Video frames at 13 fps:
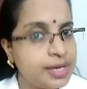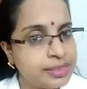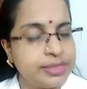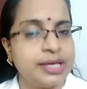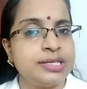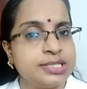
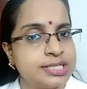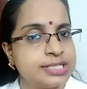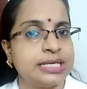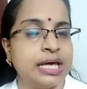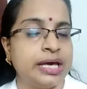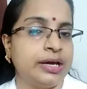Then just
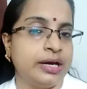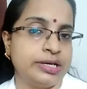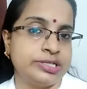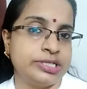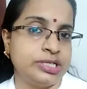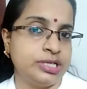like
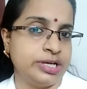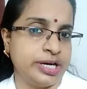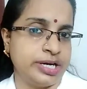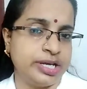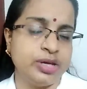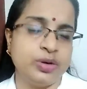article
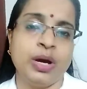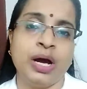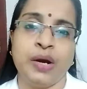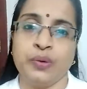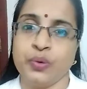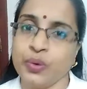writing, you
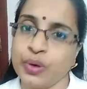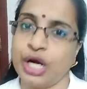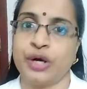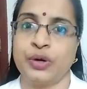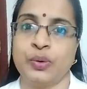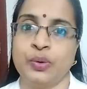have to
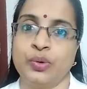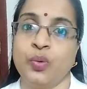conclude.